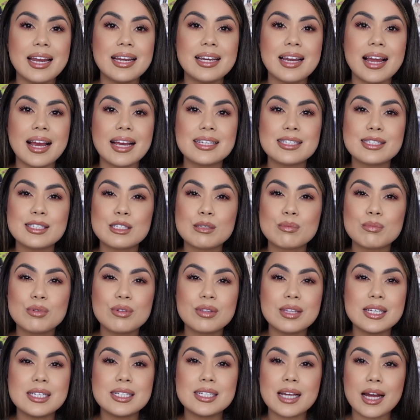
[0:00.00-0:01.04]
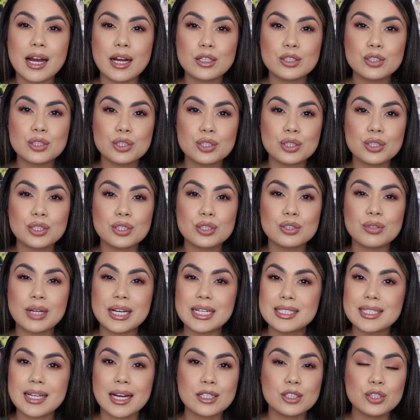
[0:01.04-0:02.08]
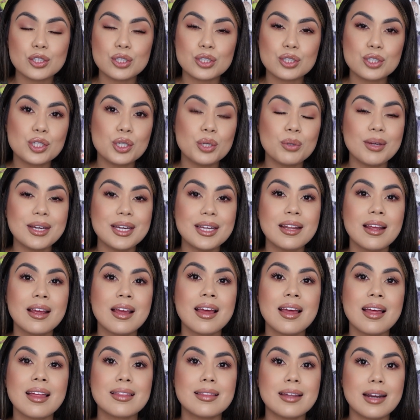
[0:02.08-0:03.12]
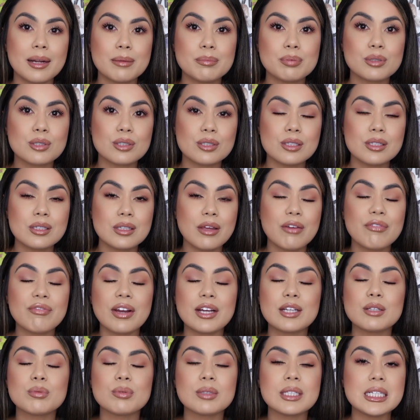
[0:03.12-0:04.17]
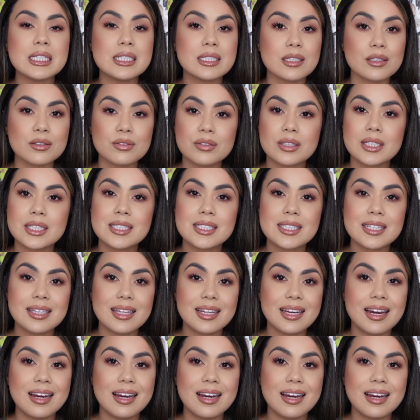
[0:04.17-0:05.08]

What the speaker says: nice smoothing texture, drying texture to it that I personally find really different than